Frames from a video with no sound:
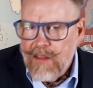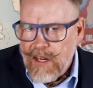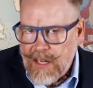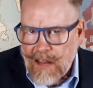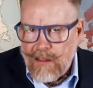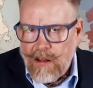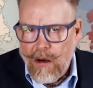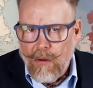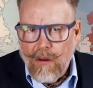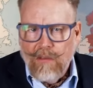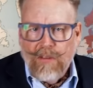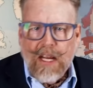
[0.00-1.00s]
The death
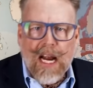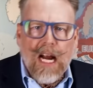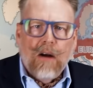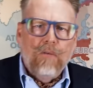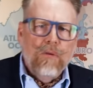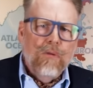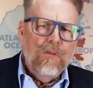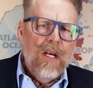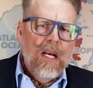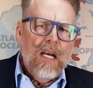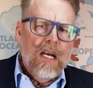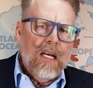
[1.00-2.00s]
toll of the air crews
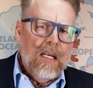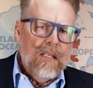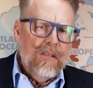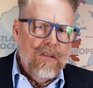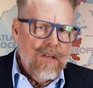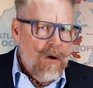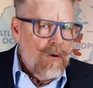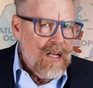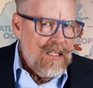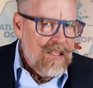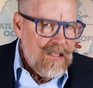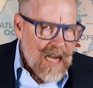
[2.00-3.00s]
is no
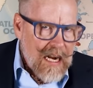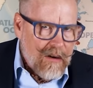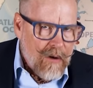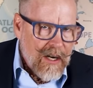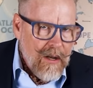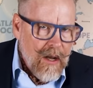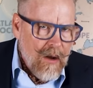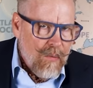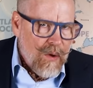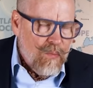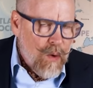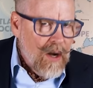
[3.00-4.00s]
less staggering,
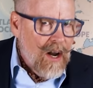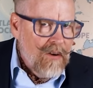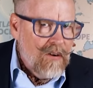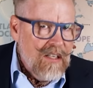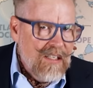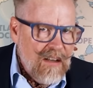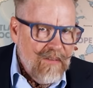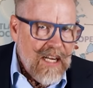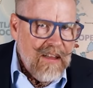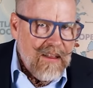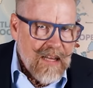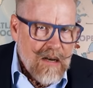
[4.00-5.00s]
with
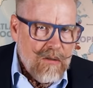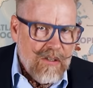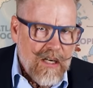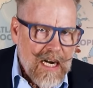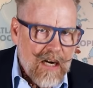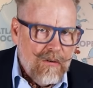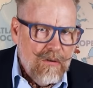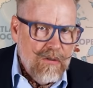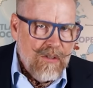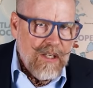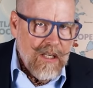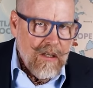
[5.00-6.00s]
170,000 air
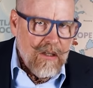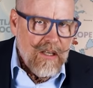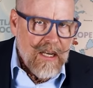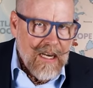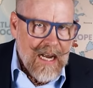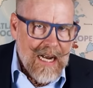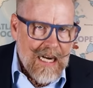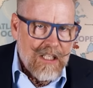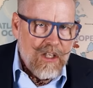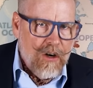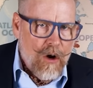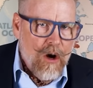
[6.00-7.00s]
crews killed in
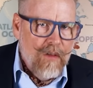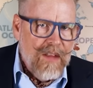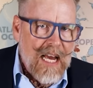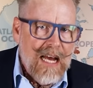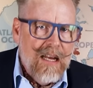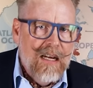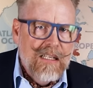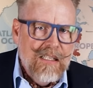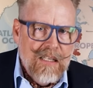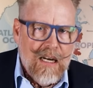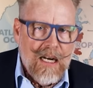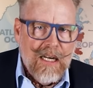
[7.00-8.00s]
action on the Allied
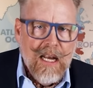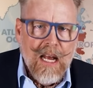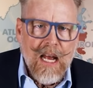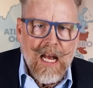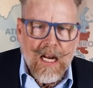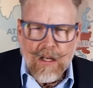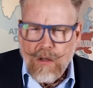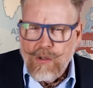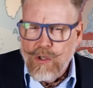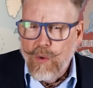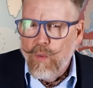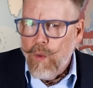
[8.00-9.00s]
side and
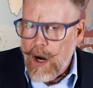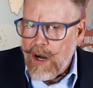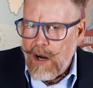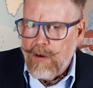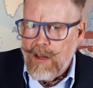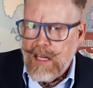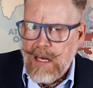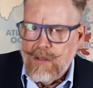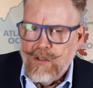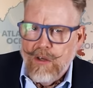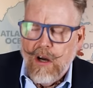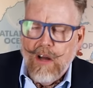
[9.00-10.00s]
close to
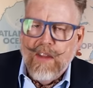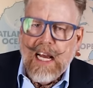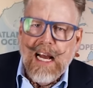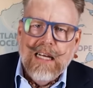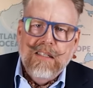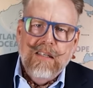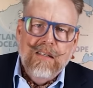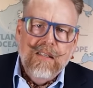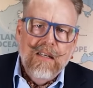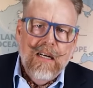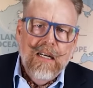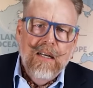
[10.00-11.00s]
100,000 on the Axis
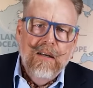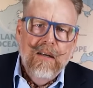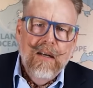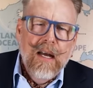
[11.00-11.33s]
side.